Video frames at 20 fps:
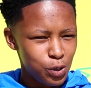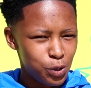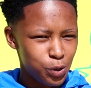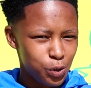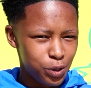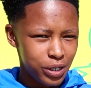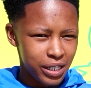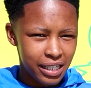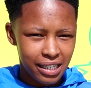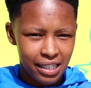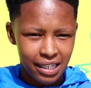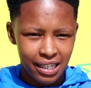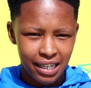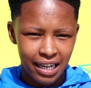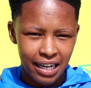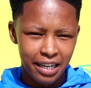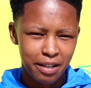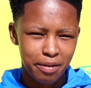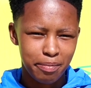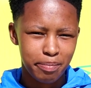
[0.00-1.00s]
tweak
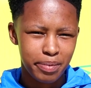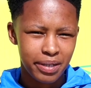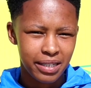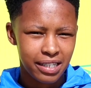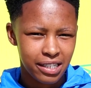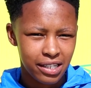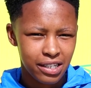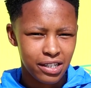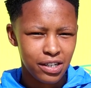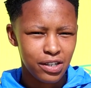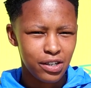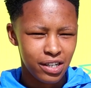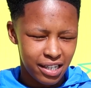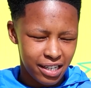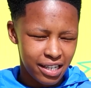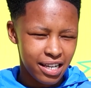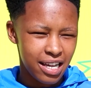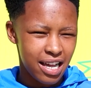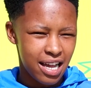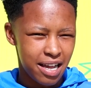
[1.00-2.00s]
a little bit.
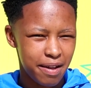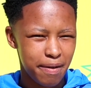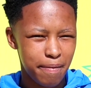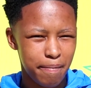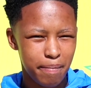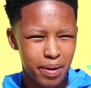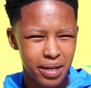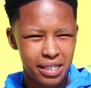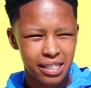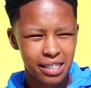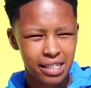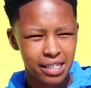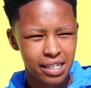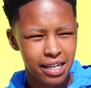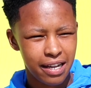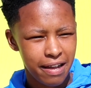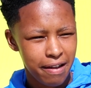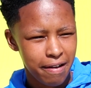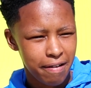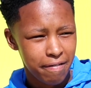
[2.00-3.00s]
Yeah, but
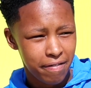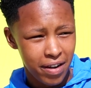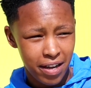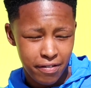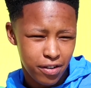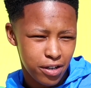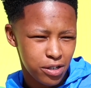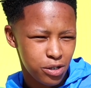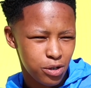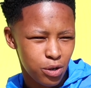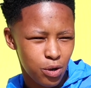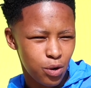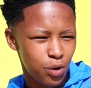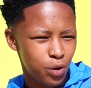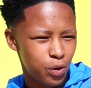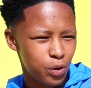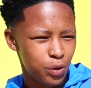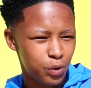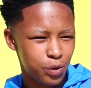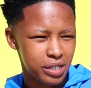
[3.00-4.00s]
5 years
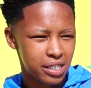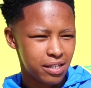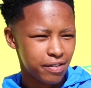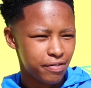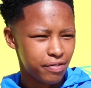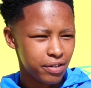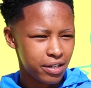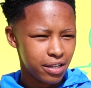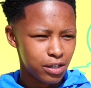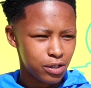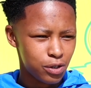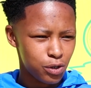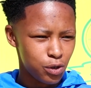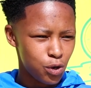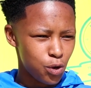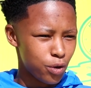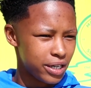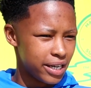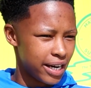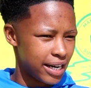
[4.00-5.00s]
ago it was difficult.
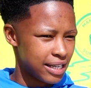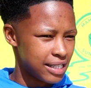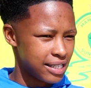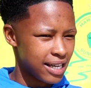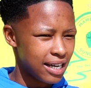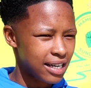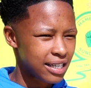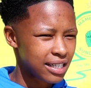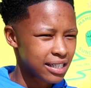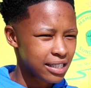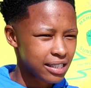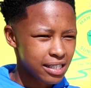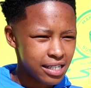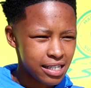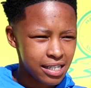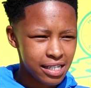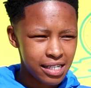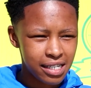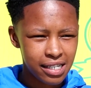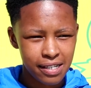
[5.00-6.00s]
No one had
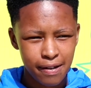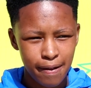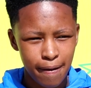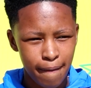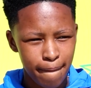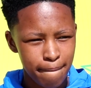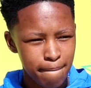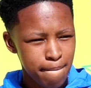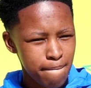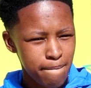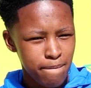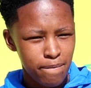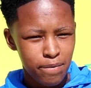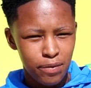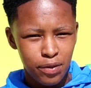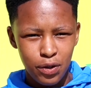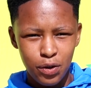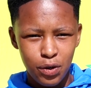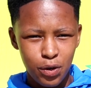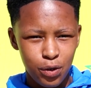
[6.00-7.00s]
salaries,
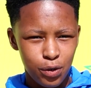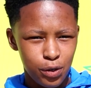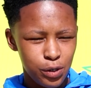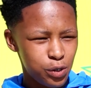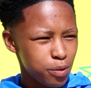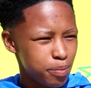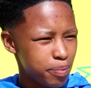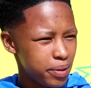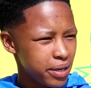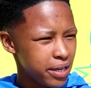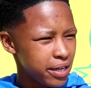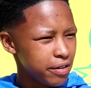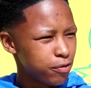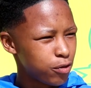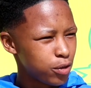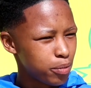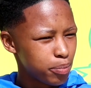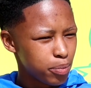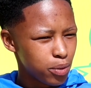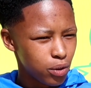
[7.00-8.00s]
you know. Used to play
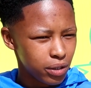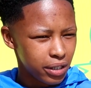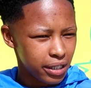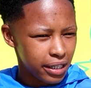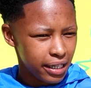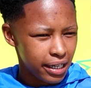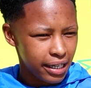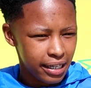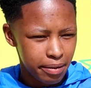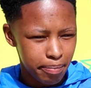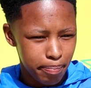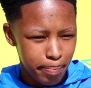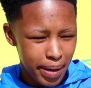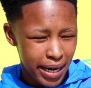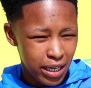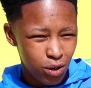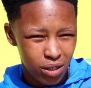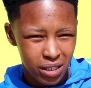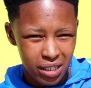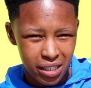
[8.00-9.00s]
football in
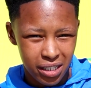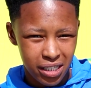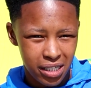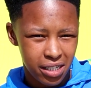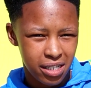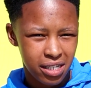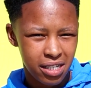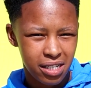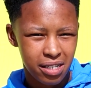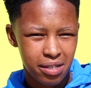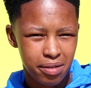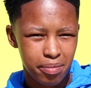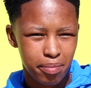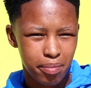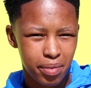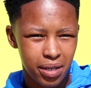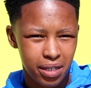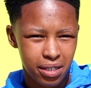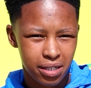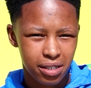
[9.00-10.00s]
bad conditions,
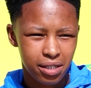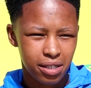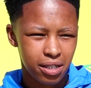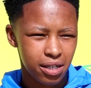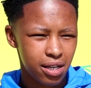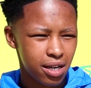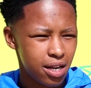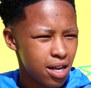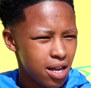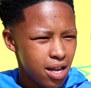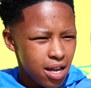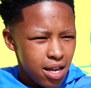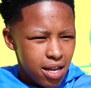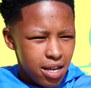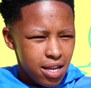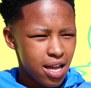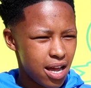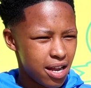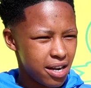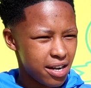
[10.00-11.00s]
but
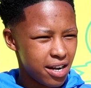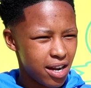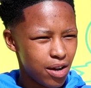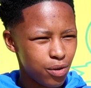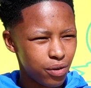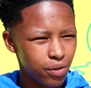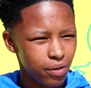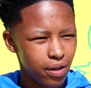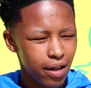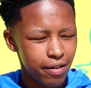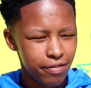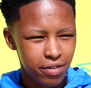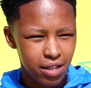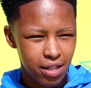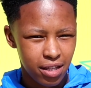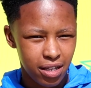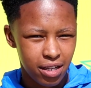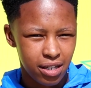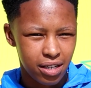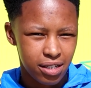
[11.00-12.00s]
yeah, now
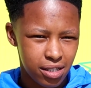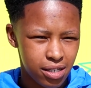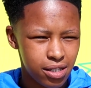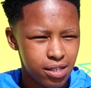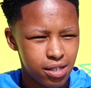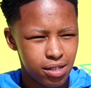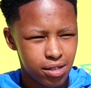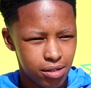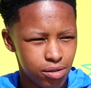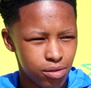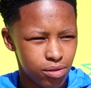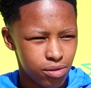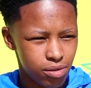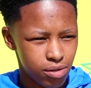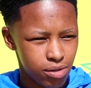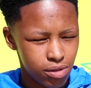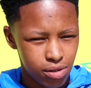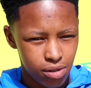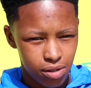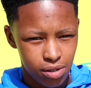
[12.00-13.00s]
everything is
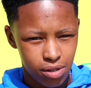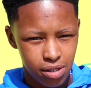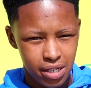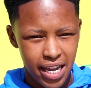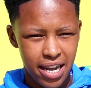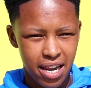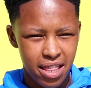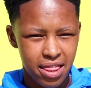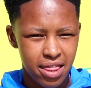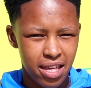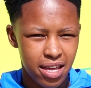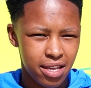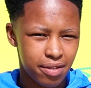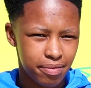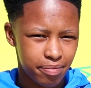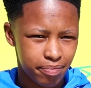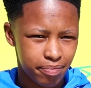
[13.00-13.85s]
getting there.